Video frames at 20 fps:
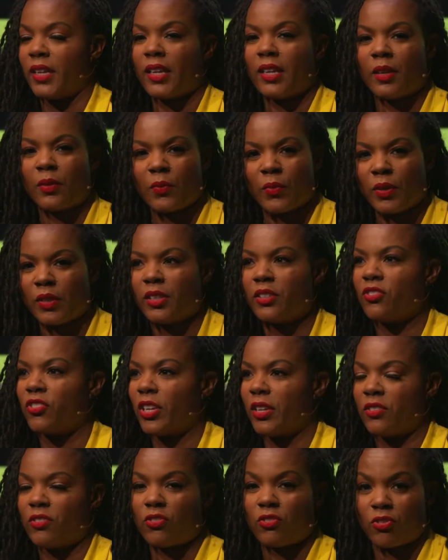and it really
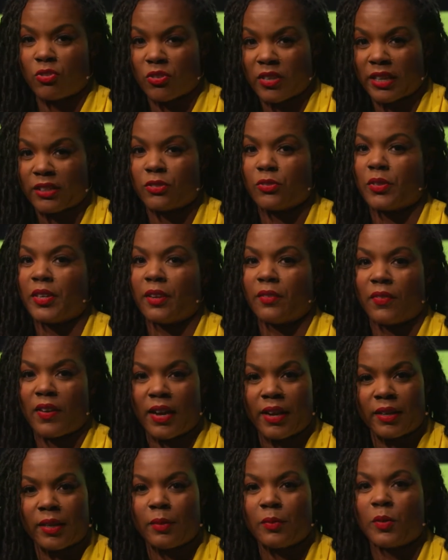changed the trajectory of
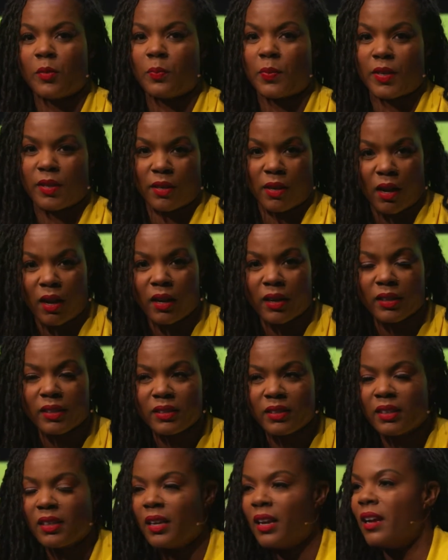IWPR.
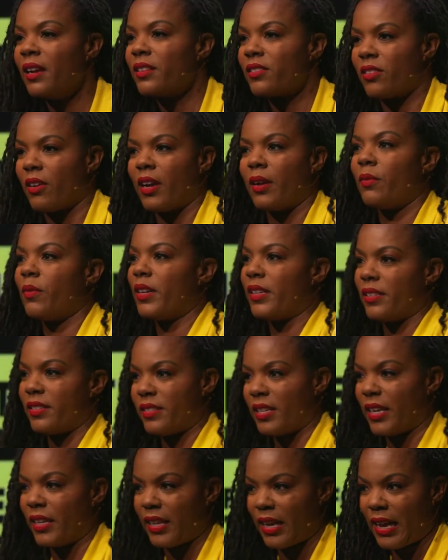So I want to
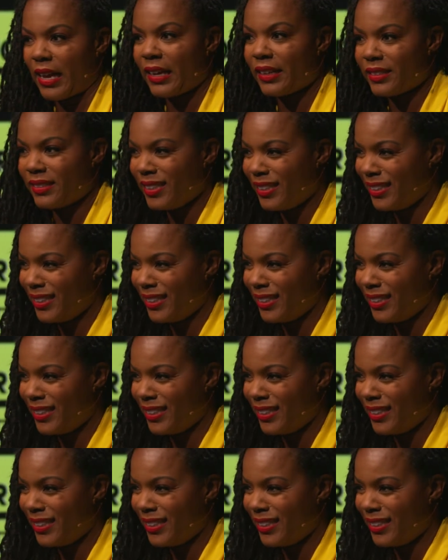say that.